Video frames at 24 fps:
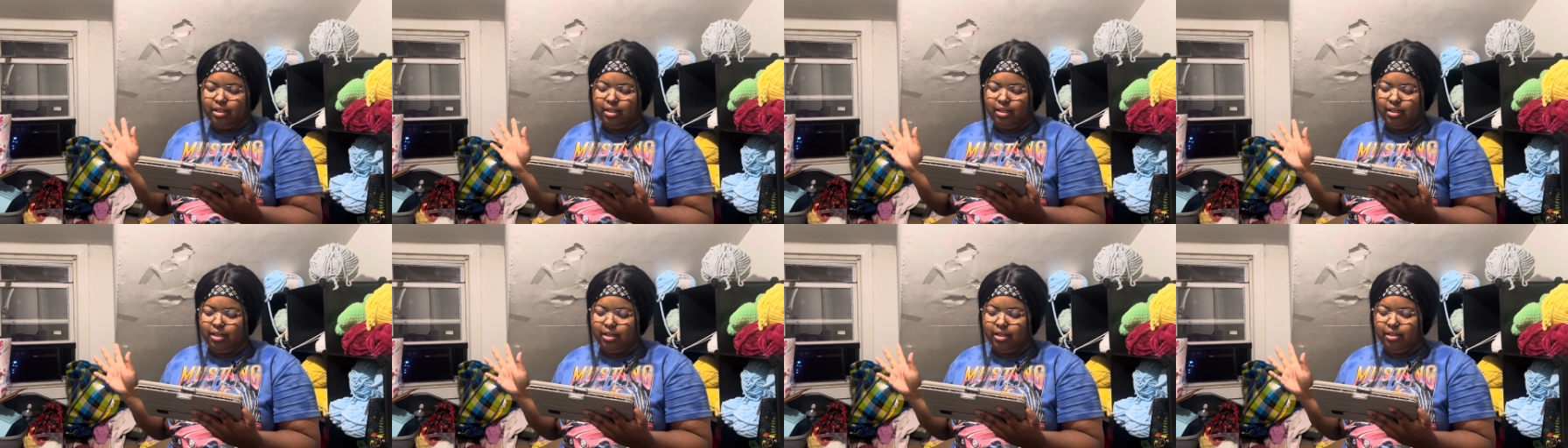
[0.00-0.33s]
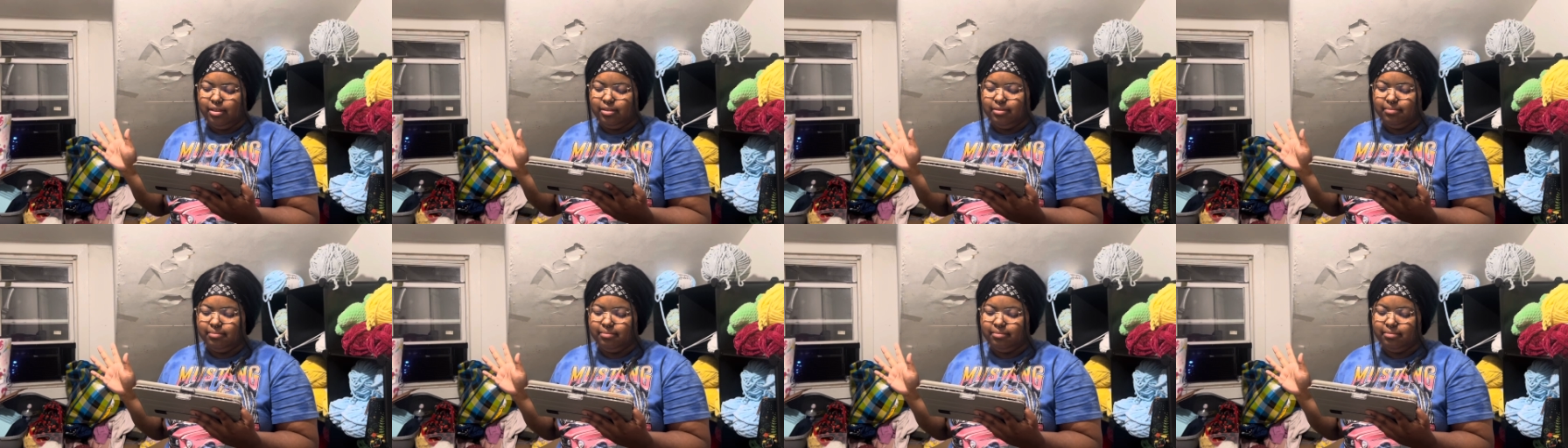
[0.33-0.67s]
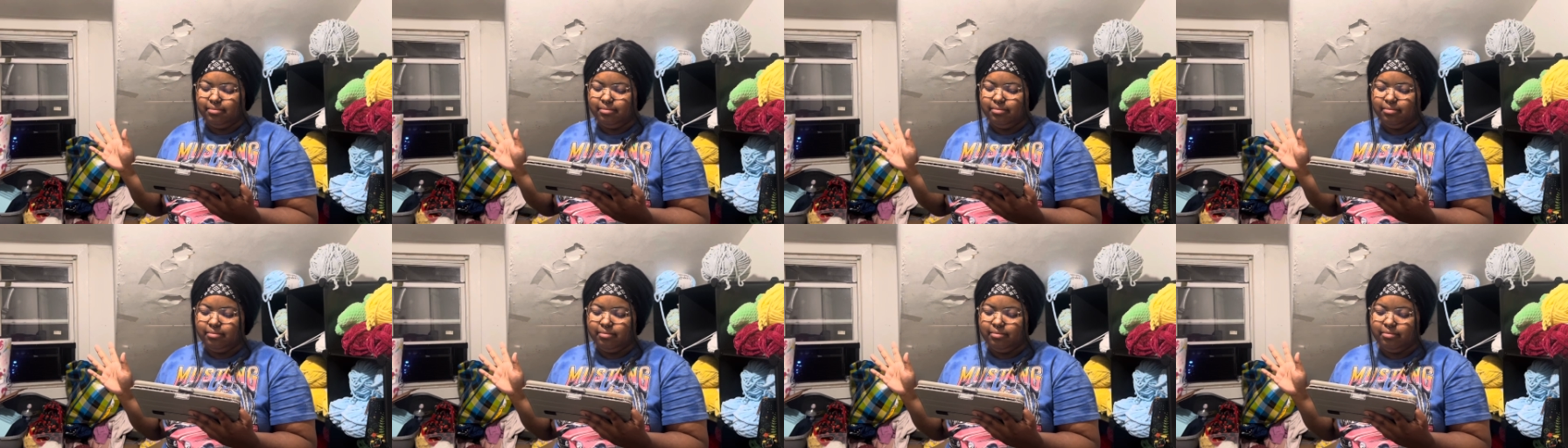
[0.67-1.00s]

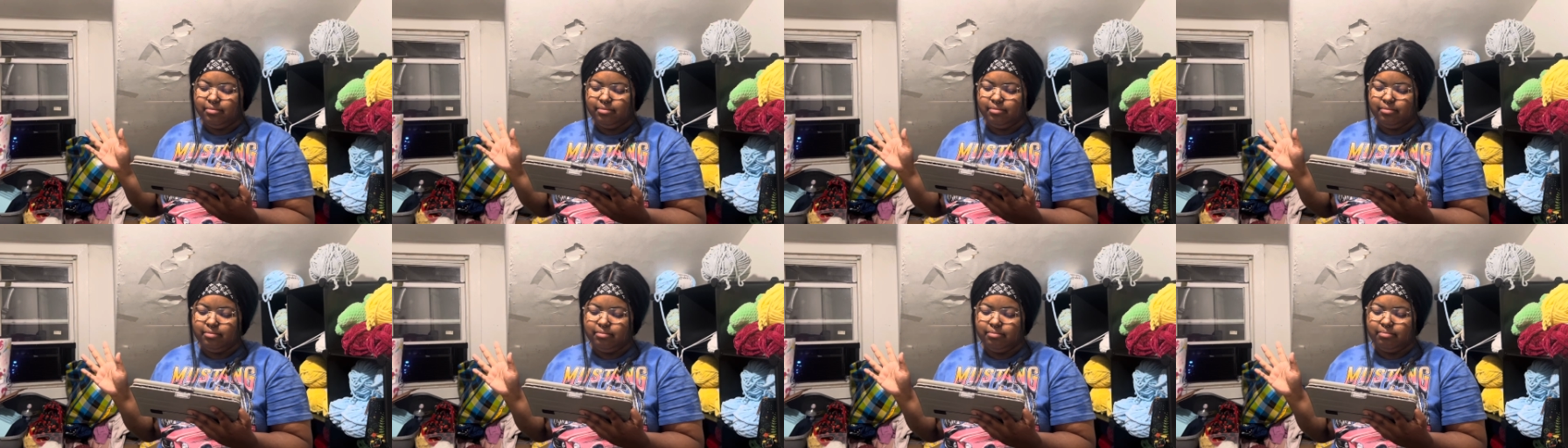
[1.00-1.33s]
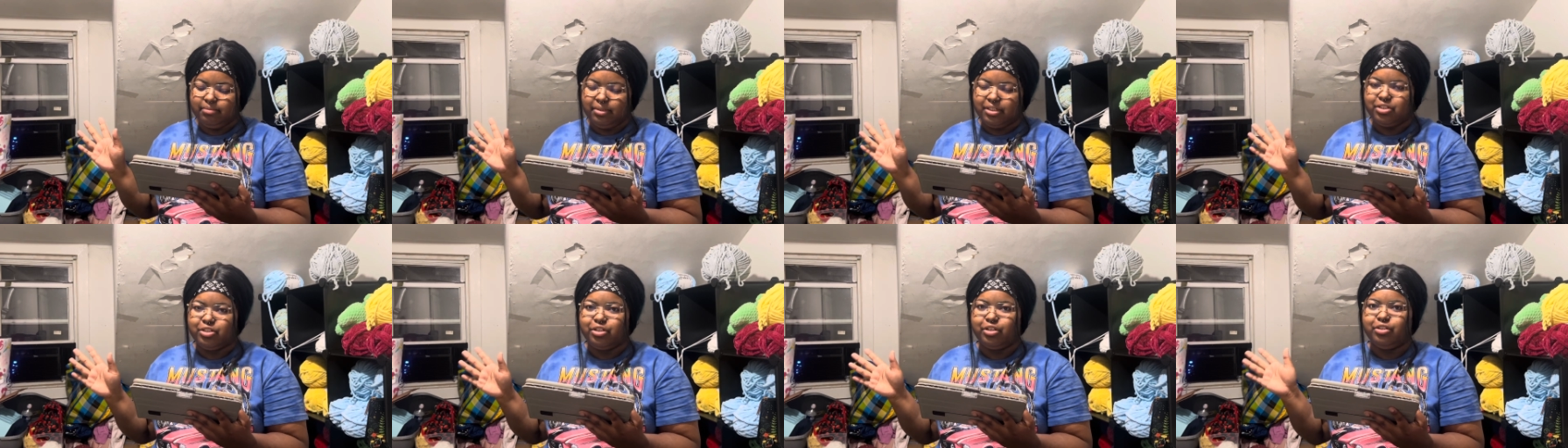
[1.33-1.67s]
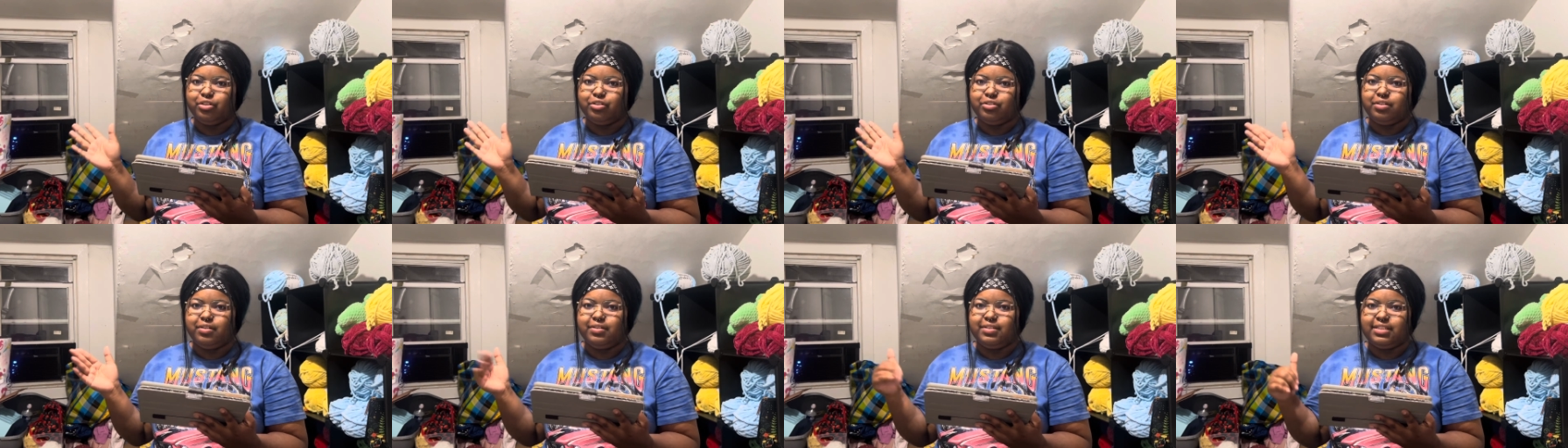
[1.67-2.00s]
My
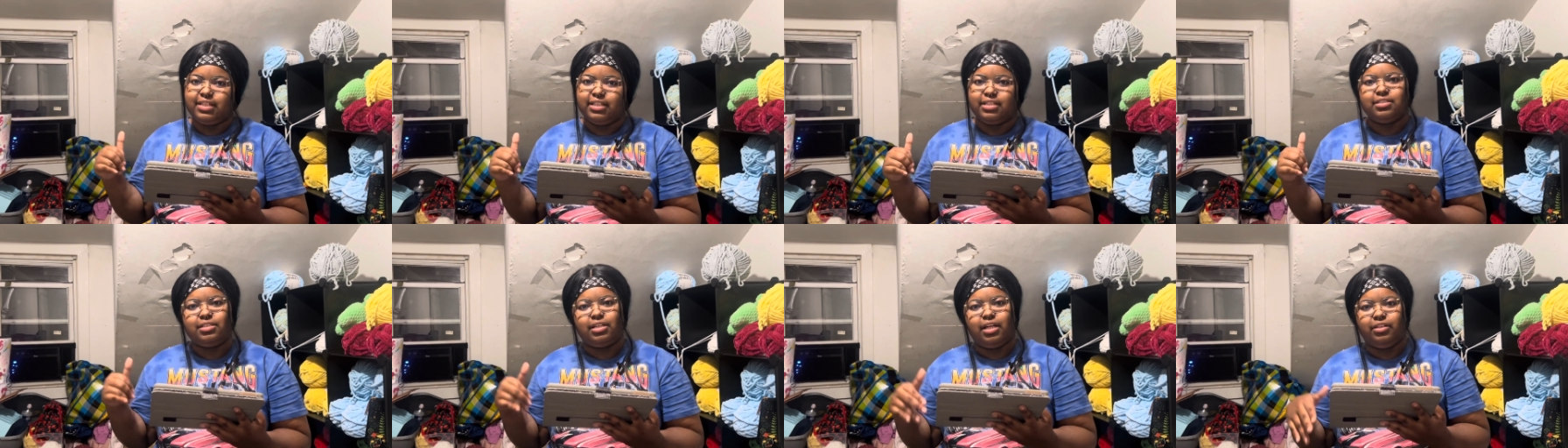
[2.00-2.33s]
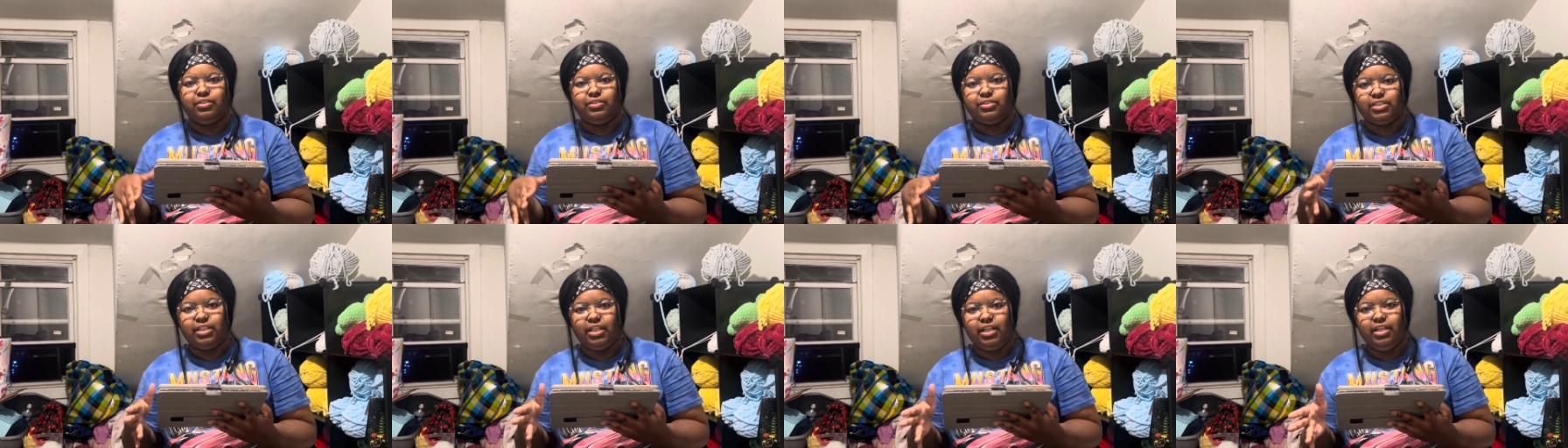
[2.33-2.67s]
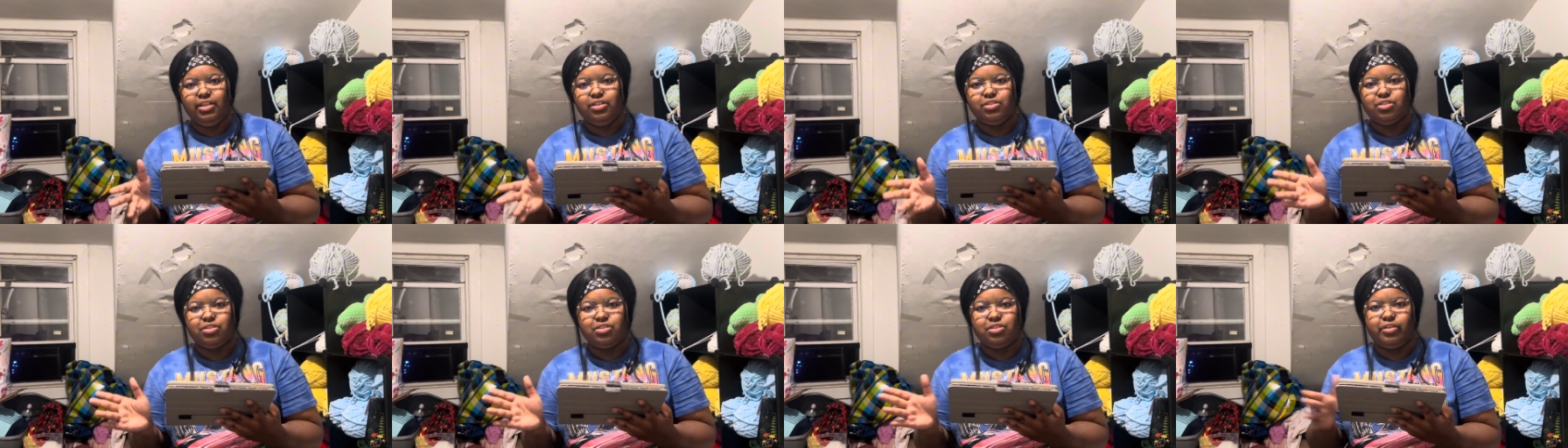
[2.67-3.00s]
turtles are $6
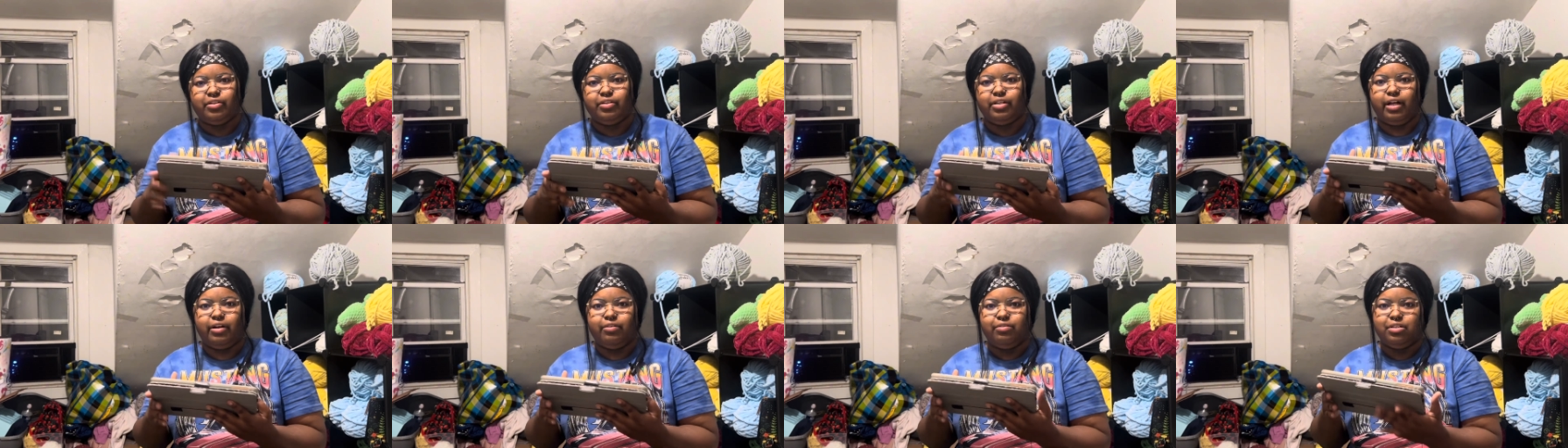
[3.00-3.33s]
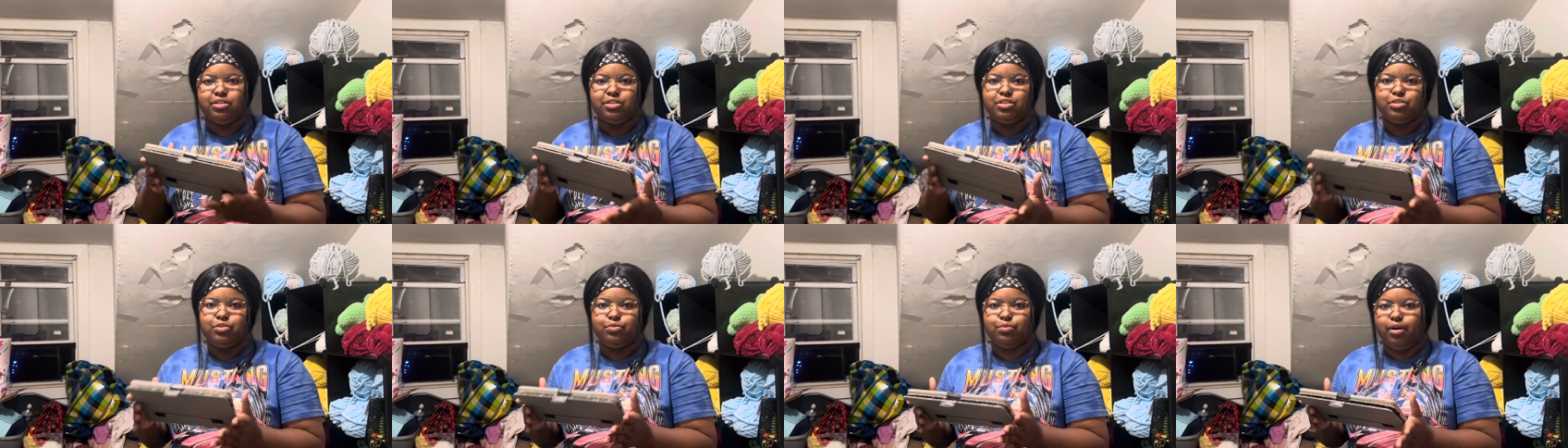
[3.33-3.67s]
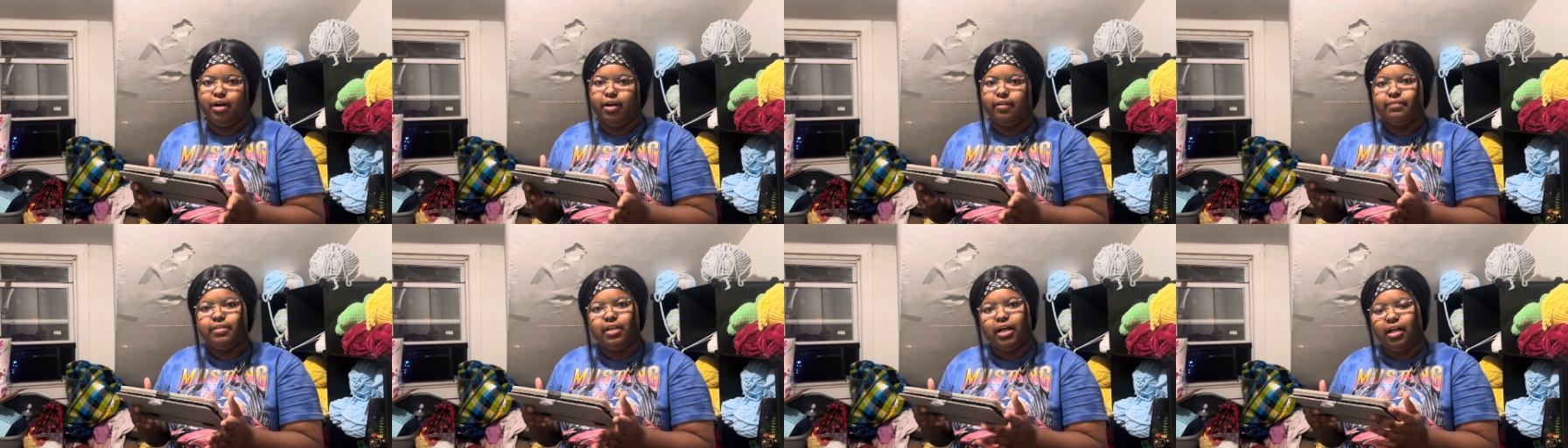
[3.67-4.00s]
each, so that was
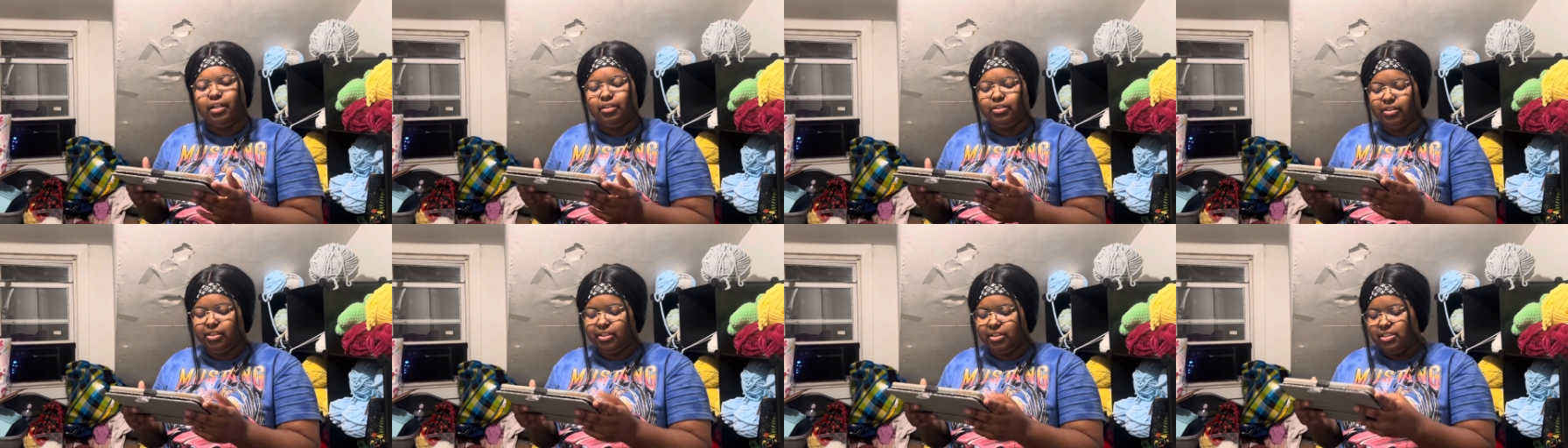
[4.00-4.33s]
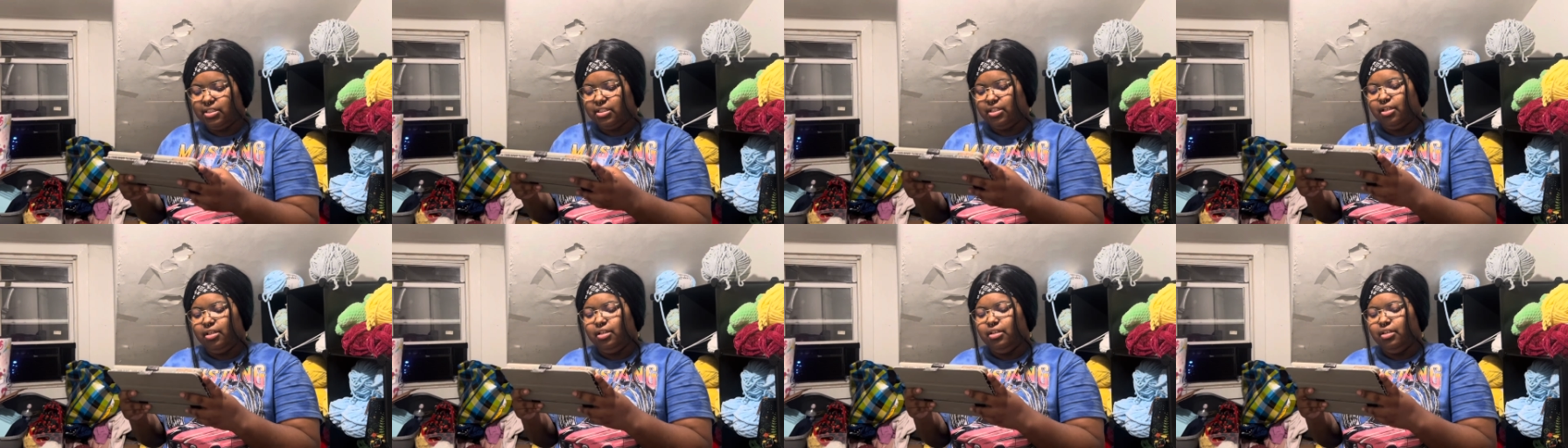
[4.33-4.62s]
$12.